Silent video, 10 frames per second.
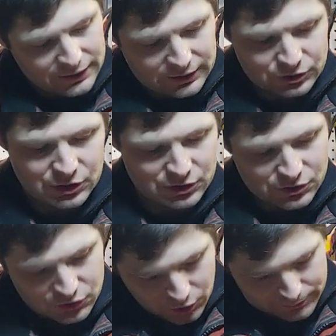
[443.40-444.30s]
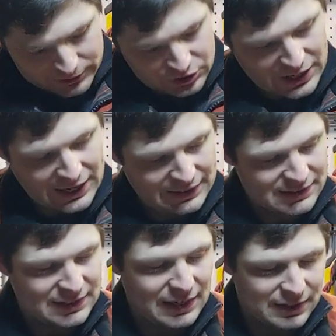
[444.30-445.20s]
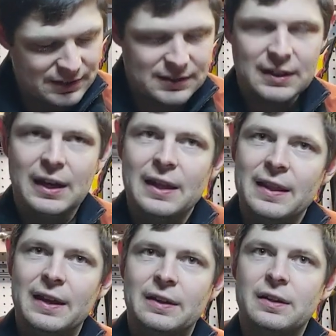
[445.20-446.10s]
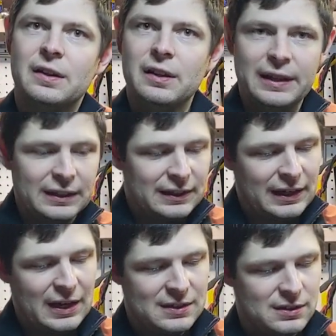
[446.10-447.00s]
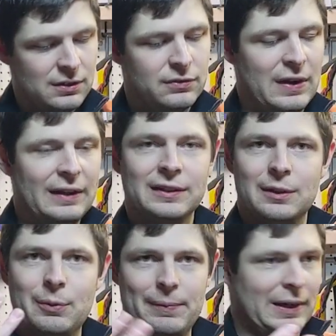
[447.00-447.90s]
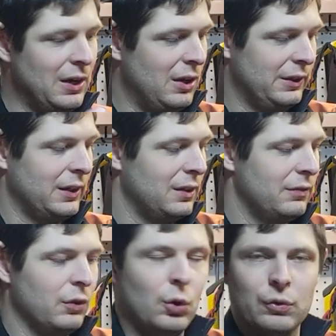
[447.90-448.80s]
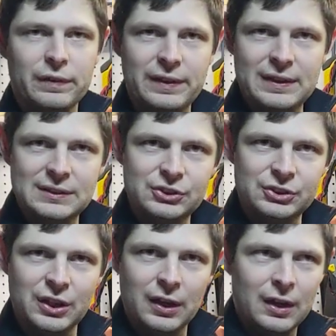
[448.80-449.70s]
there's just so much excess. And then, like in the case of, I like to put my gauntlet glove over this.